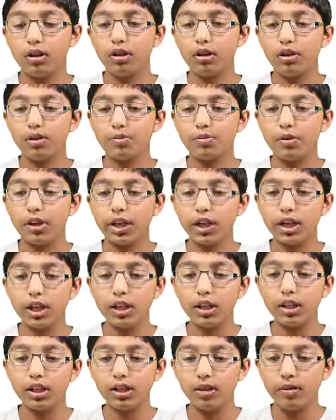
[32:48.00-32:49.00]
close
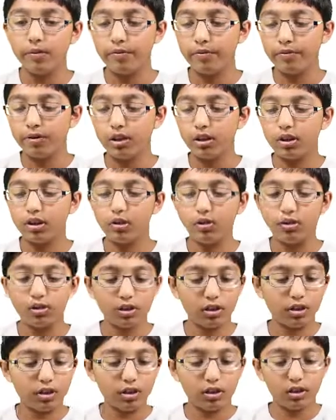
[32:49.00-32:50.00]
brackets
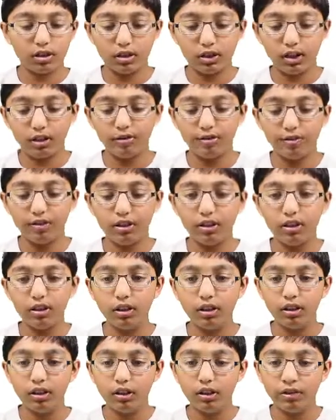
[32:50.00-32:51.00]
dot
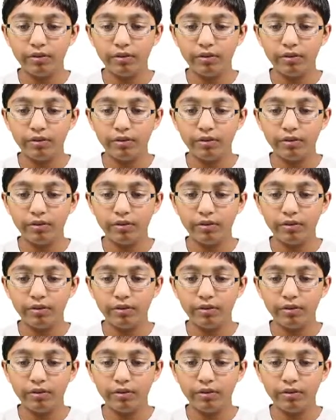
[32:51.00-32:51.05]
zfill